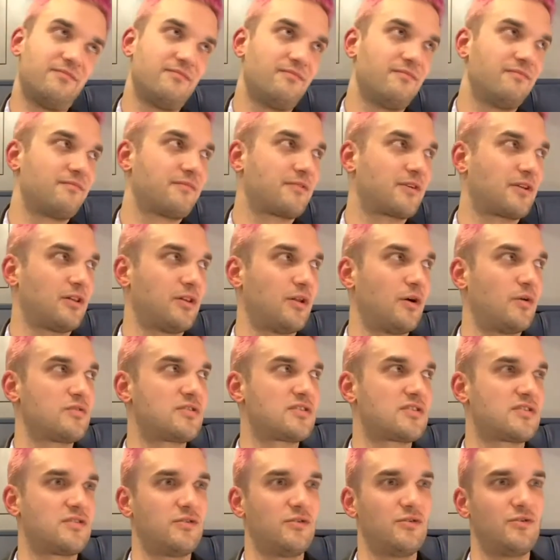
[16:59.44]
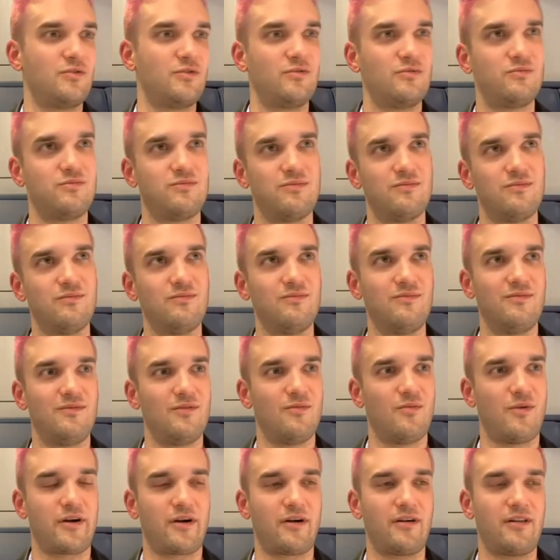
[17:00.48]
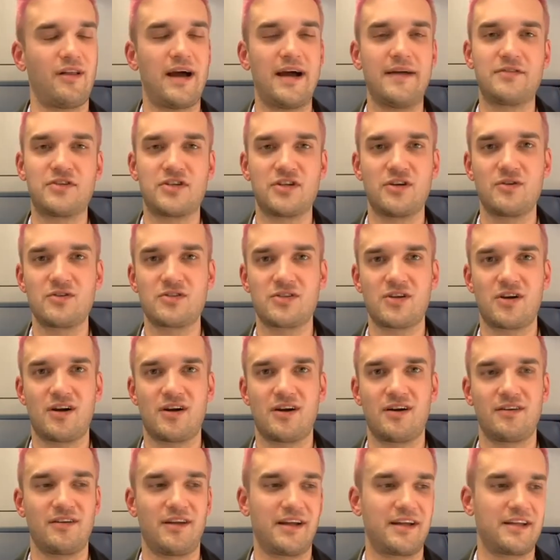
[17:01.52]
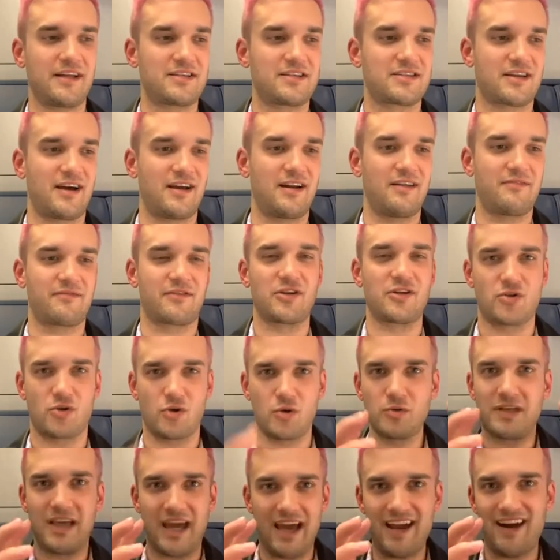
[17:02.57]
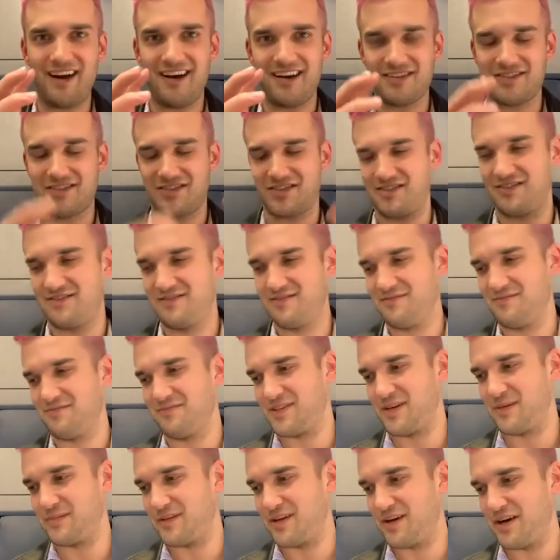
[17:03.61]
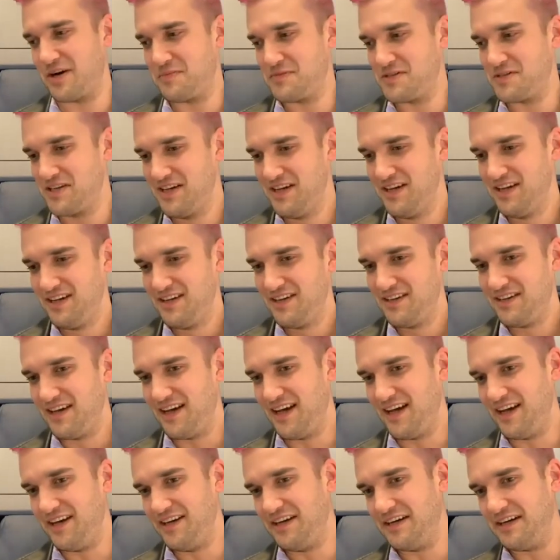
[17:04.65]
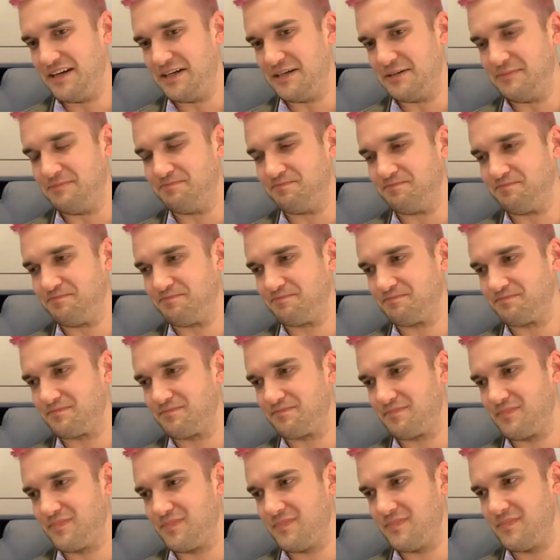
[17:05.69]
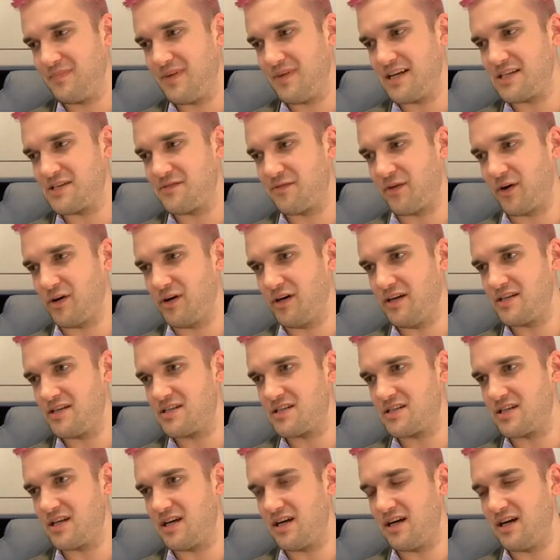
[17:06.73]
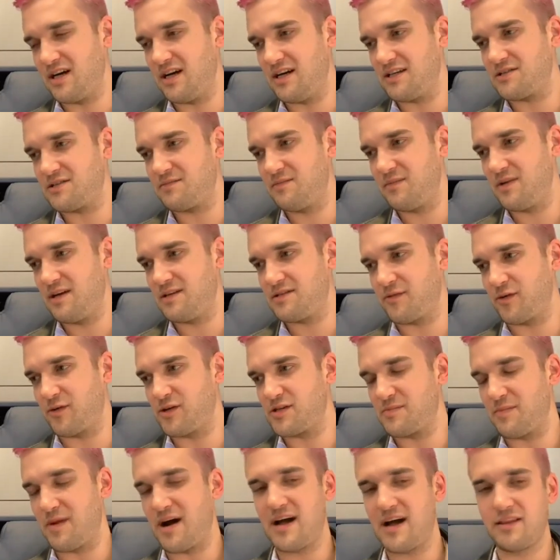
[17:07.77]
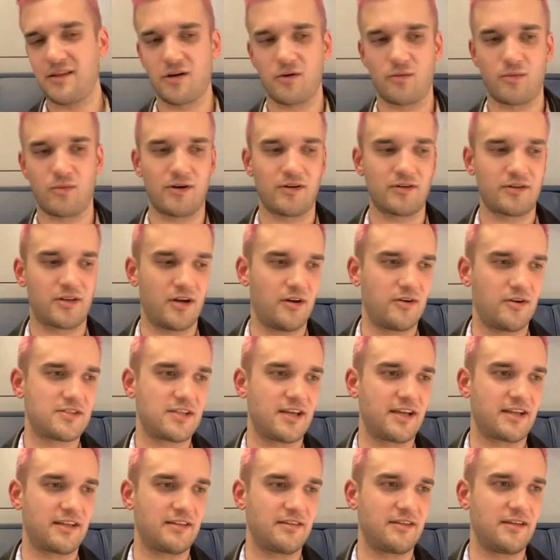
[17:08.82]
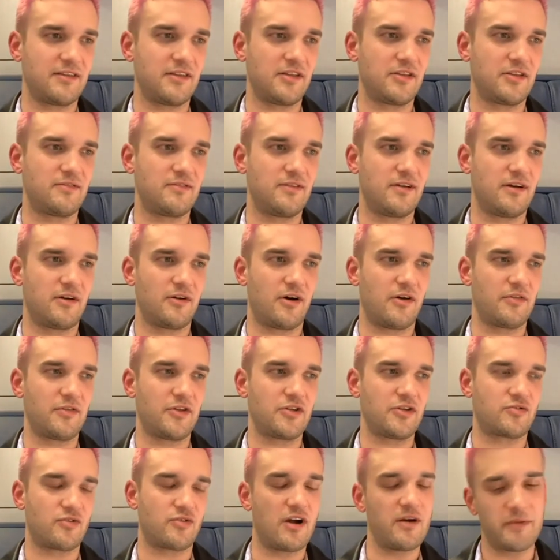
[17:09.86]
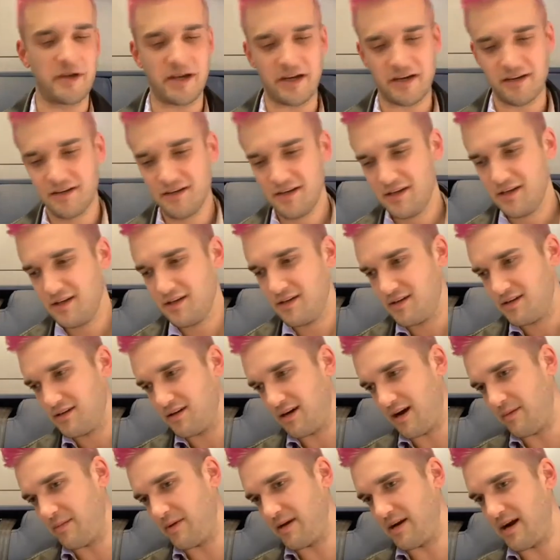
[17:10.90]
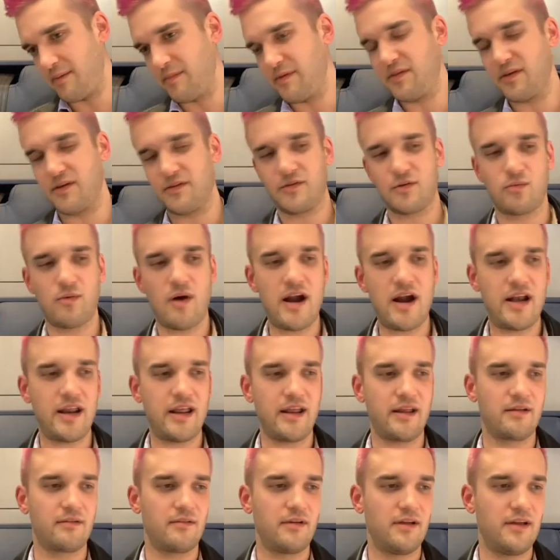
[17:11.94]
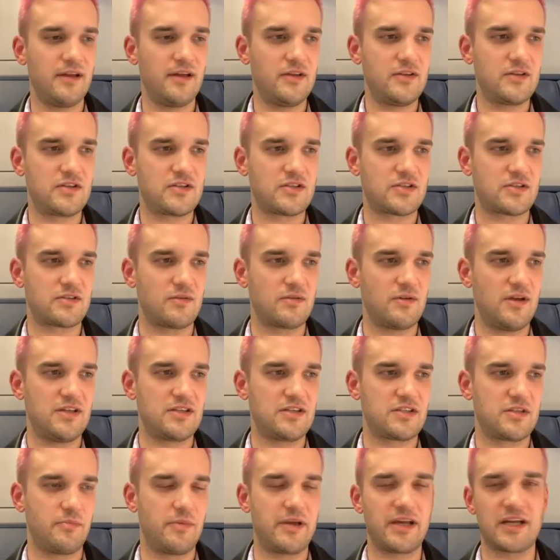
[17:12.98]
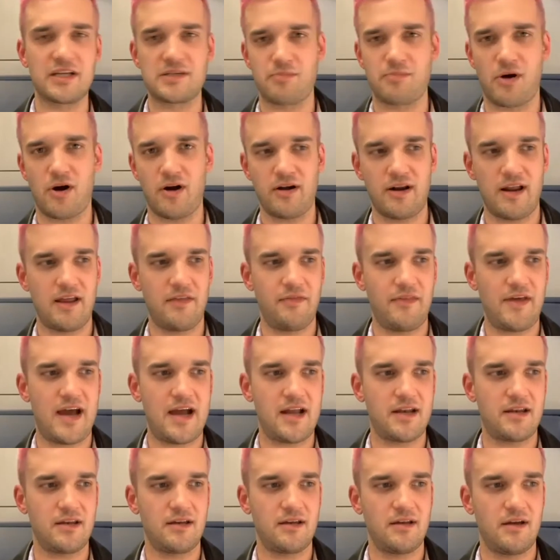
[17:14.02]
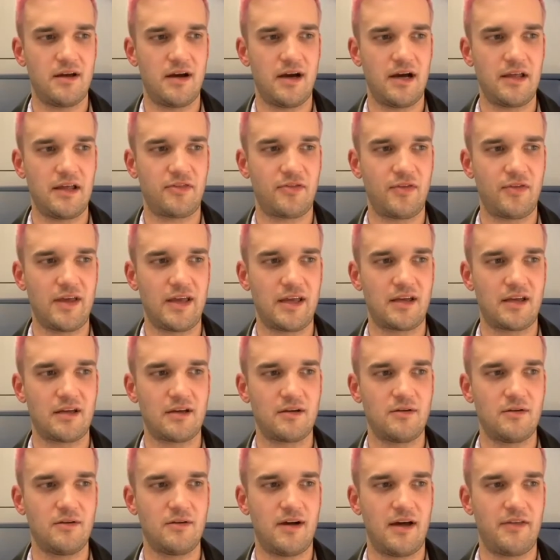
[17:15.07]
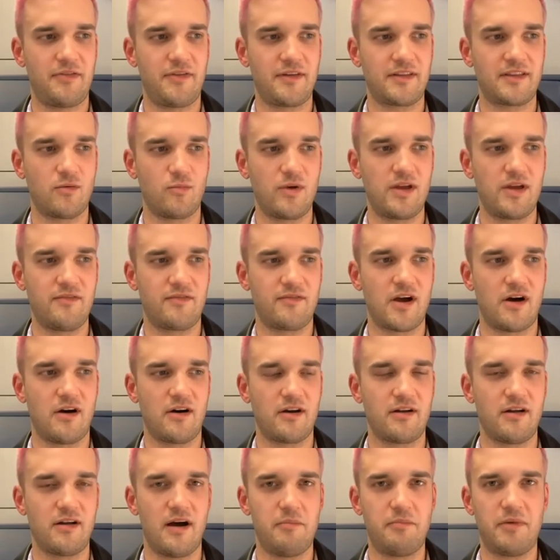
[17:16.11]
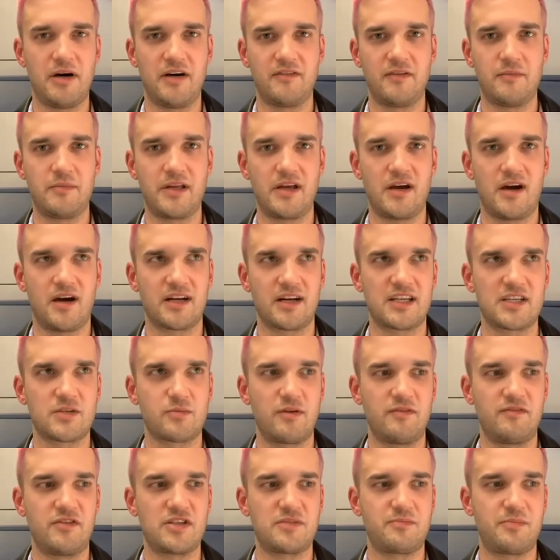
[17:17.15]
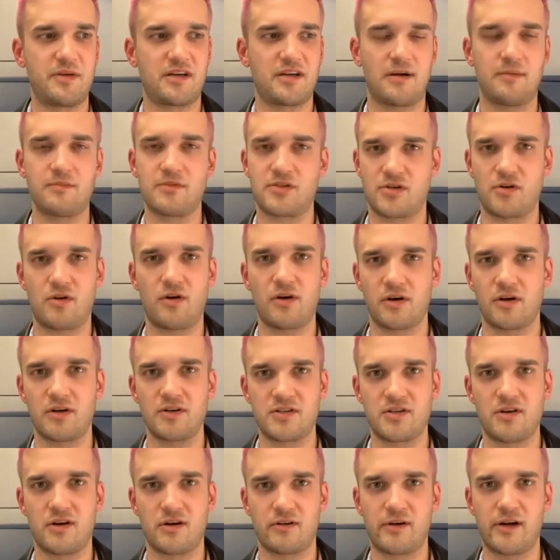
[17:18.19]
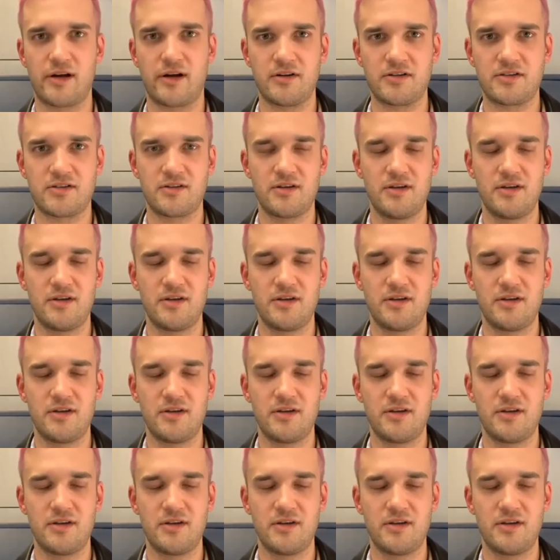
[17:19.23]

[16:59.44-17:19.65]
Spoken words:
close to what our live shows are. Like, it's kind of controlled chaos sometimes. And as far as my little world goes, like on the drumming, I mean the writing is the biggest part, and that I think that we've gone above and beyond because we've just become stronger songwriters